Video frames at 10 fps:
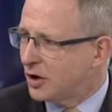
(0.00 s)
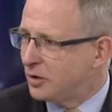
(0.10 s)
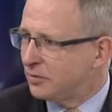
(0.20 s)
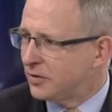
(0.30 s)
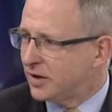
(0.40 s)

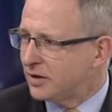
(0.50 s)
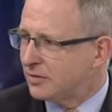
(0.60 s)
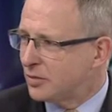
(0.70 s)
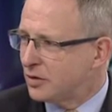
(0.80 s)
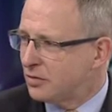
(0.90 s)
Nicole Flint
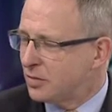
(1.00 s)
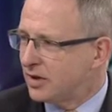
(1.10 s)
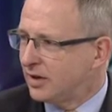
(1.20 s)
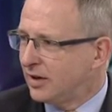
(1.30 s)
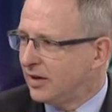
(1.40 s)
and
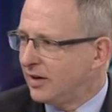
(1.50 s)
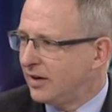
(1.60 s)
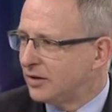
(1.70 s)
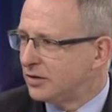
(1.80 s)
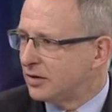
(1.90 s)
Boothby.
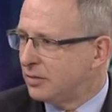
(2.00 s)
Julia